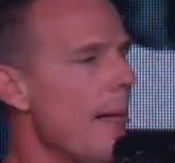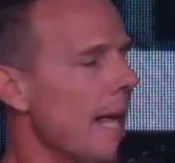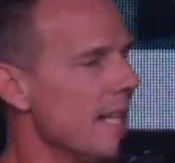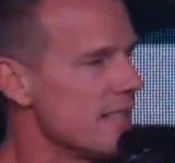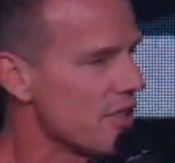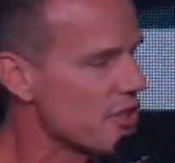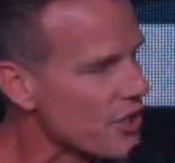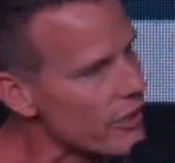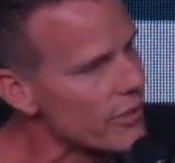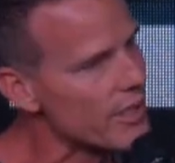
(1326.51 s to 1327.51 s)
he's
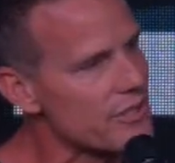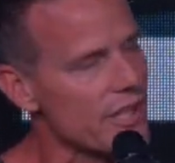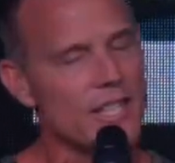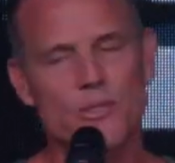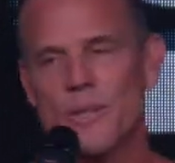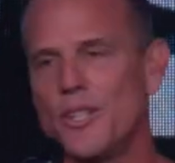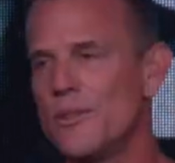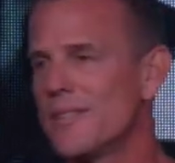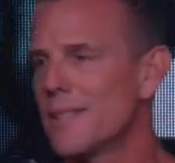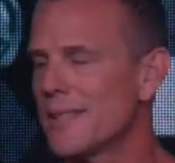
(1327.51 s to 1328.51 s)
discouraged, and he's
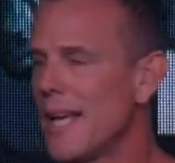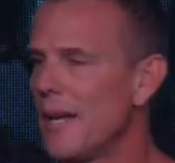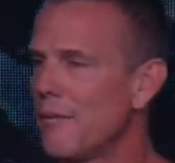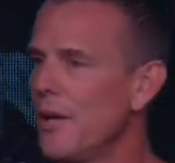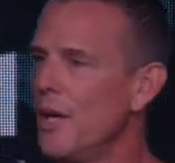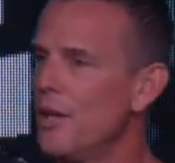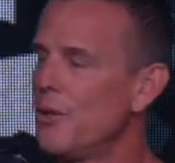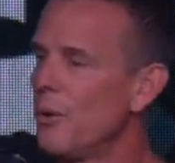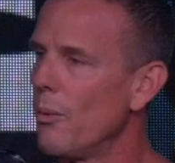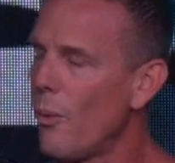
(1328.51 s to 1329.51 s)
reduced his life
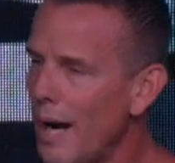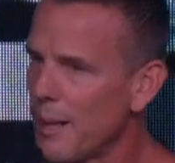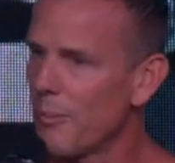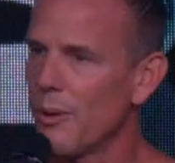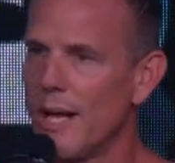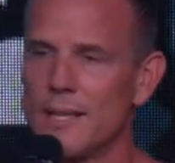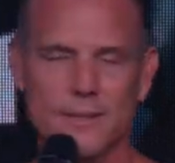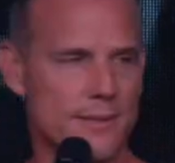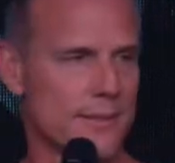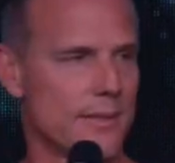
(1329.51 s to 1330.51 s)
to a wine
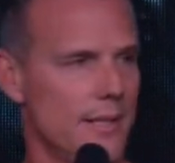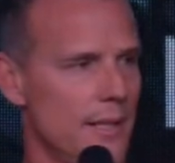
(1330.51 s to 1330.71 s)
press